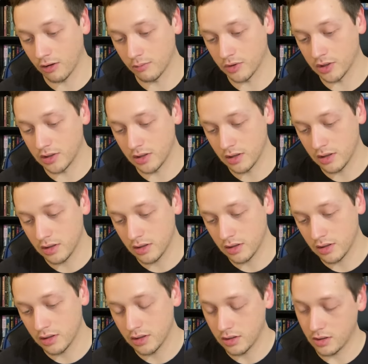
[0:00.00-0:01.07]
but
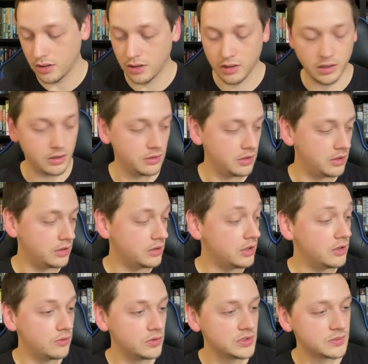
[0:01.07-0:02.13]

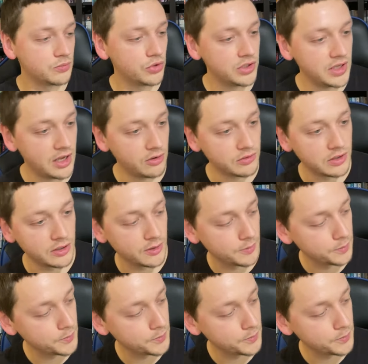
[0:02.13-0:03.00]
it was pretty out there.